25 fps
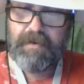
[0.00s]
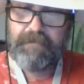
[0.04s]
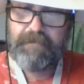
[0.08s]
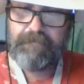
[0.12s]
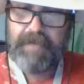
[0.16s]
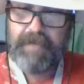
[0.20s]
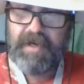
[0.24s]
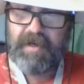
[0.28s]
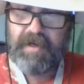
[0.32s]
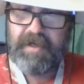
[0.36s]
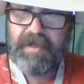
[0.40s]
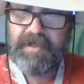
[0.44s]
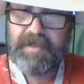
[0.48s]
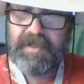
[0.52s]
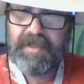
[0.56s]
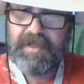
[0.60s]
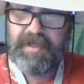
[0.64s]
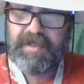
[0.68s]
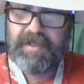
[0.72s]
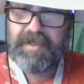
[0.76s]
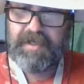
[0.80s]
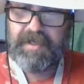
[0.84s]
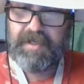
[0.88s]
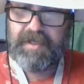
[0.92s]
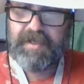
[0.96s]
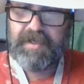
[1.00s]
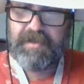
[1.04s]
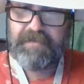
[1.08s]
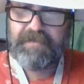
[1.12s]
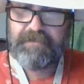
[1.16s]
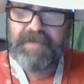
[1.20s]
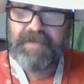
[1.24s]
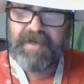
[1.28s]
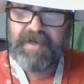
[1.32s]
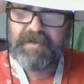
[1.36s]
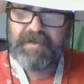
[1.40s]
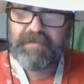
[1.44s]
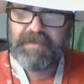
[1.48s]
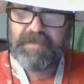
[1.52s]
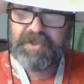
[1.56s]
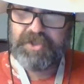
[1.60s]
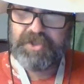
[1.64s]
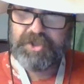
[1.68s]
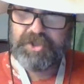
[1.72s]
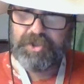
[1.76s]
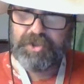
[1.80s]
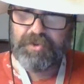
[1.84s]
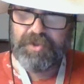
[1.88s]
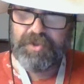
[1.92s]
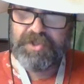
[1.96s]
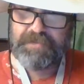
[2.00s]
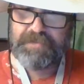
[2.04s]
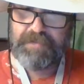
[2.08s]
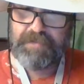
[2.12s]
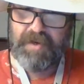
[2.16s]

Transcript: Married Edith Beckerman, Jewish,